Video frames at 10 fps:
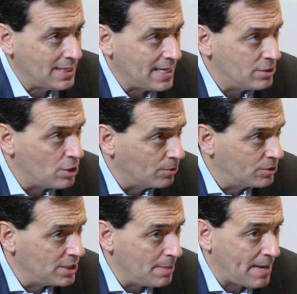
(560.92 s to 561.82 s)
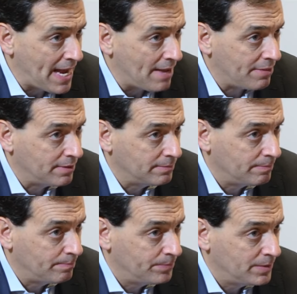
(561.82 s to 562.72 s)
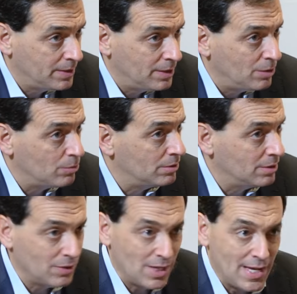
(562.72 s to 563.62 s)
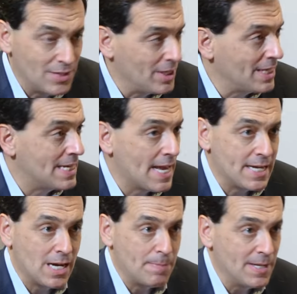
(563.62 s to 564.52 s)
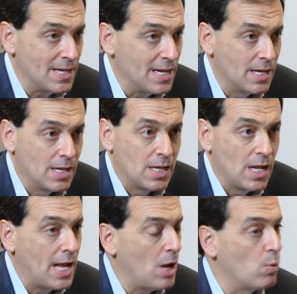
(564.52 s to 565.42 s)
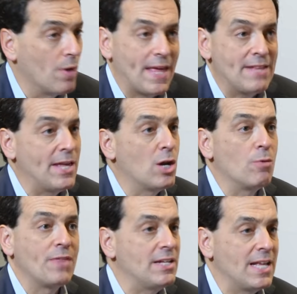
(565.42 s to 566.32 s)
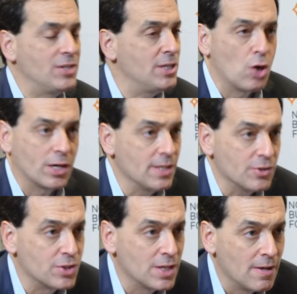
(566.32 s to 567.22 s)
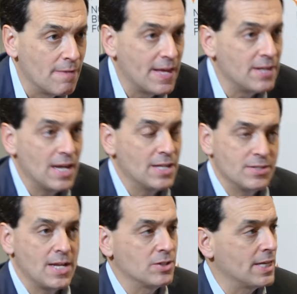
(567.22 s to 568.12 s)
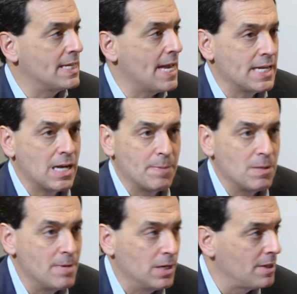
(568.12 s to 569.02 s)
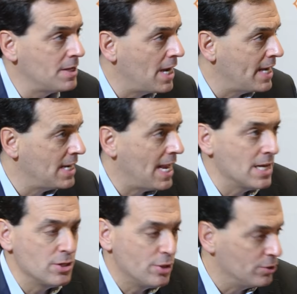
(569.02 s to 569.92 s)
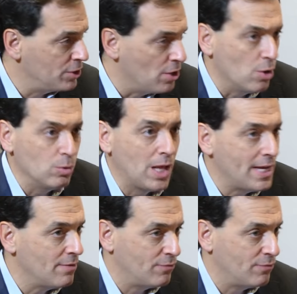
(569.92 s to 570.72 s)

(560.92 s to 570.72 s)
and they don't see a path. It's like getting up. They and, see a wall. Well, they, they don't. They, they see darkness. They, it's it's like getting up in the middle of the night and there's no light